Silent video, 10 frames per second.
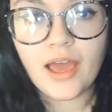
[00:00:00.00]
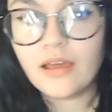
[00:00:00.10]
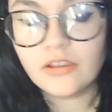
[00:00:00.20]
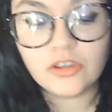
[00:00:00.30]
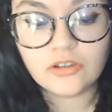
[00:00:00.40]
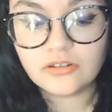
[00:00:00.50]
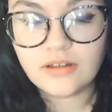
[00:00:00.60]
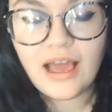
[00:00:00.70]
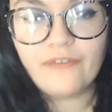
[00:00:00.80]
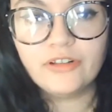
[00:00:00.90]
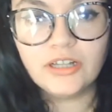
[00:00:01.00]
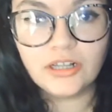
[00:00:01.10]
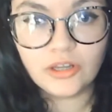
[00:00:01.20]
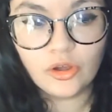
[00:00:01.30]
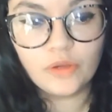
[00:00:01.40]
You can have a little
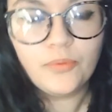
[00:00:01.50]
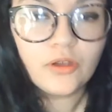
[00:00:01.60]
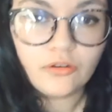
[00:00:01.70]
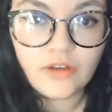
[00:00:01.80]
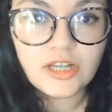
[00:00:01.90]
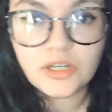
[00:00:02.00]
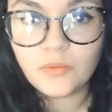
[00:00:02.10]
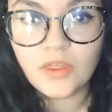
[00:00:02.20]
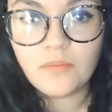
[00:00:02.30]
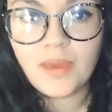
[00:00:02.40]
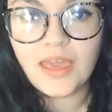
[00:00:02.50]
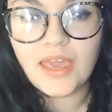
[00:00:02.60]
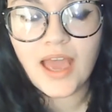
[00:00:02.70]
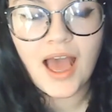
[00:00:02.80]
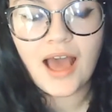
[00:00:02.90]
look, book a reading with me,
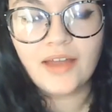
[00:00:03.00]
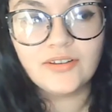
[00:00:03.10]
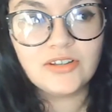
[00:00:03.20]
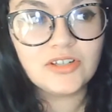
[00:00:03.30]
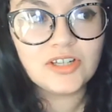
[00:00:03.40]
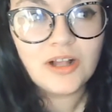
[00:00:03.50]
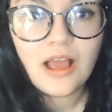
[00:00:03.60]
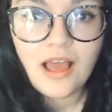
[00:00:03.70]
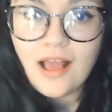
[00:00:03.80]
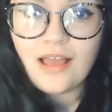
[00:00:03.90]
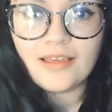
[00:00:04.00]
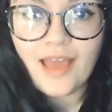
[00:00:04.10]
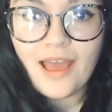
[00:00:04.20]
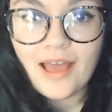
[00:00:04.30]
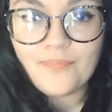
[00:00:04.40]
and yeah,
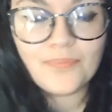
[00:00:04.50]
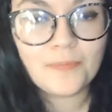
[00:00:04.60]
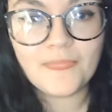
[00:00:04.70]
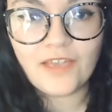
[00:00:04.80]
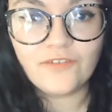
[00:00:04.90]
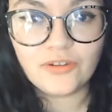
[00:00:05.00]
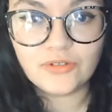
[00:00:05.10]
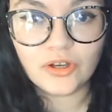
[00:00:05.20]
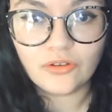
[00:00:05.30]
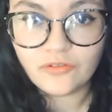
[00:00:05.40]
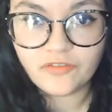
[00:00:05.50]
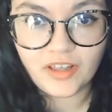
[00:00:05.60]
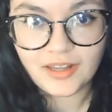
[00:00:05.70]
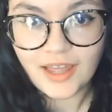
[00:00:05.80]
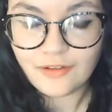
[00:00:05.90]
if you don't feel
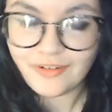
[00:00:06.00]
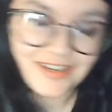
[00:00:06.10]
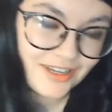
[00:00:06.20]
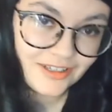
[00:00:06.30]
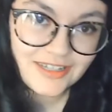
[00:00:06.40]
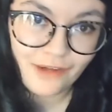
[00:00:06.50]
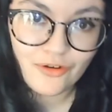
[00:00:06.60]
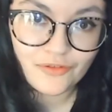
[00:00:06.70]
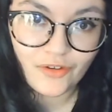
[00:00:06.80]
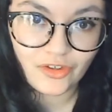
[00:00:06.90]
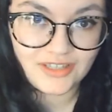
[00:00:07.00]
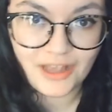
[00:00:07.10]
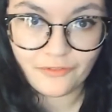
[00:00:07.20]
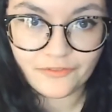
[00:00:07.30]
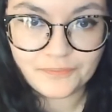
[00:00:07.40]
like reading tarot for
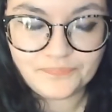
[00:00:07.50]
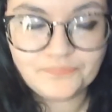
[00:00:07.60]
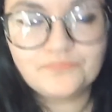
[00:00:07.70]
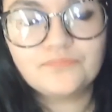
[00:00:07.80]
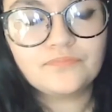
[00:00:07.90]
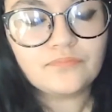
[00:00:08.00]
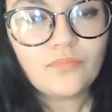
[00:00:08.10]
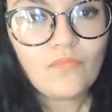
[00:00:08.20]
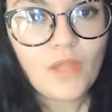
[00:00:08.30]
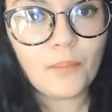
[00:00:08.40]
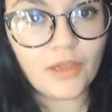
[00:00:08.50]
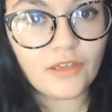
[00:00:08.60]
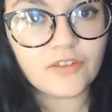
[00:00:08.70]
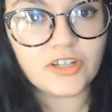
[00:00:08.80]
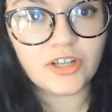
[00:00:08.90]
yourself. But if
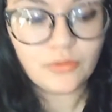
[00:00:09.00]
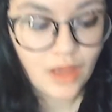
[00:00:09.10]
you do,